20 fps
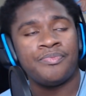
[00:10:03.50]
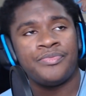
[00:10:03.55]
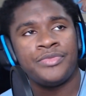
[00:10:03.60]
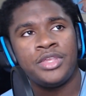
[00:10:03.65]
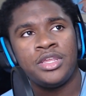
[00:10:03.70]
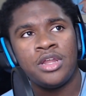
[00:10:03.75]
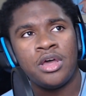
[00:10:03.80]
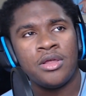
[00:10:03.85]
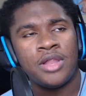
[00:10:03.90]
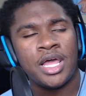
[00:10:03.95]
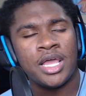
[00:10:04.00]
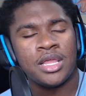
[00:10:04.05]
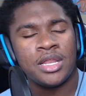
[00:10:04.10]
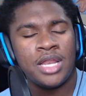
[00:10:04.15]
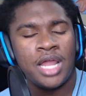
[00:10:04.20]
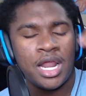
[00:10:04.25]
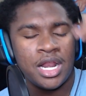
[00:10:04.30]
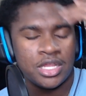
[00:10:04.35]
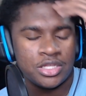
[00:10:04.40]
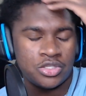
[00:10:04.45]
you know, like
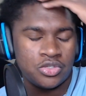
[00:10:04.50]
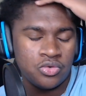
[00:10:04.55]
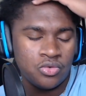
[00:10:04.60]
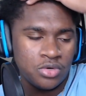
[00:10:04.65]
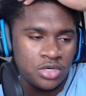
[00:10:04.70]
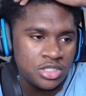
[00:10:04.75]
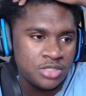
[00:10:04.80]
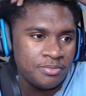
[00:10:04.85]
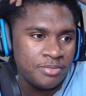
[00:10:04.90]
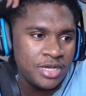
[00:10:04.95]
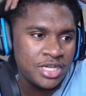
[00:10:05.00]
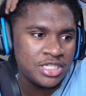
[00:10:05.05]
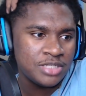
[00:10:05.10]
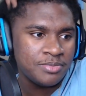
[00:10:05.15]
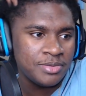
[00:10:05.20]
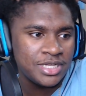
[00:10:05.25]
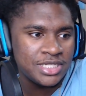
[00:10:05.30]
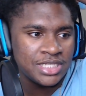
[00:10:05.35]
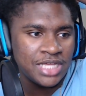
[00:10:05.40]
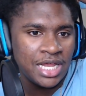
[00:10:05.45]
not a tourist bus,
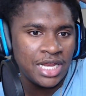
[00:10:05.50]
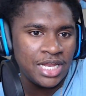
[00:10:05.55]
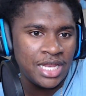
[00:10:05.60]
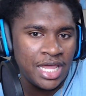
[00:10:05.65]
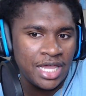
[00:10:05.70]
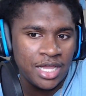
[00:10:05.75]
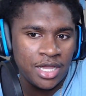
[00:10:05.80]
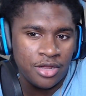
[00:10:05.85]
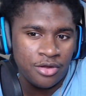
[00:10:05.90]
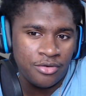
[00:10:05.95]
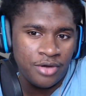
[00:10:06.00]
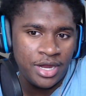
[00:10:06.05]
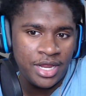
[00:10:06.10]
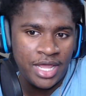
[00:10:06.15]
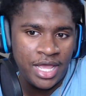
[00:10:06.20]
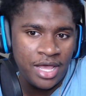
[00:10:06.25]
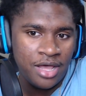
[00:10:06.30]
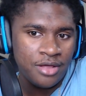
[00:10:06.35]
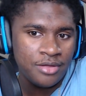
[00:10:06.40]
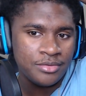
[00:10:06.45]
but it's kind of like a
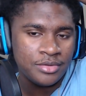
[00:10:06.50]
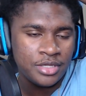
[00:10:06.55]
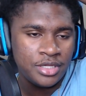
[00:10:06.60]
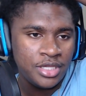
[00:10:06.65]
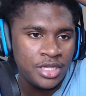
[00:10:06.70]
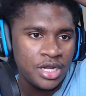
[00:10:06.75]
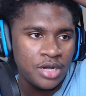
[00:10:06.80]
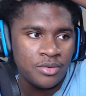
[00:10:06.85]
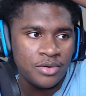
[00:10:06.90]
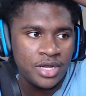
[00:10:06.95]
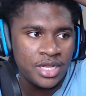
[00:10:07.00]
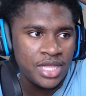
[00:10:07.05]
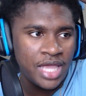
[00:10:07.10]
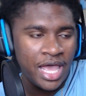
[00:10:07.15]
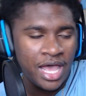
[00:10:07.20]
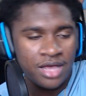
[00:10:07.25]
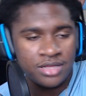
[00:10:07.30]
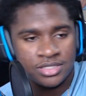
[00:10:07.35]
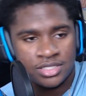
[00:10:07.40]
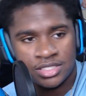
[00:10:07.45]
Greyhound, you know, where it
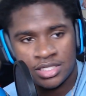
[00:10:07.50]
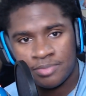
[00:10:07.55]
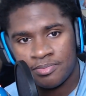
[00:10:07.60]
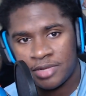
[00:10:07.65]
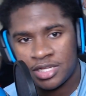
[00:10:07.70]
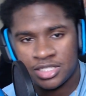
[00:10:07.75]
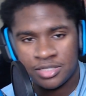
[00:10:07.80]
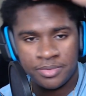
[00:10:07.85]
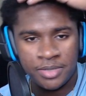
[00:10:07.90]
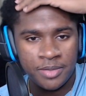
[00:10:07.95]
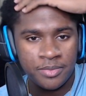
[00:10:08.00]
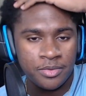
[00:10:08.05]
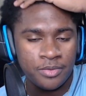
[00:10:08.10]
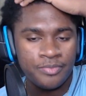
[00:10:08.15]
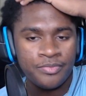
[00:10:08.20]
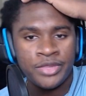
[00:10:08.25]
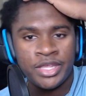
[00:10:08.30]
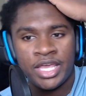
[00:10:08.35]
houses a bunch of people.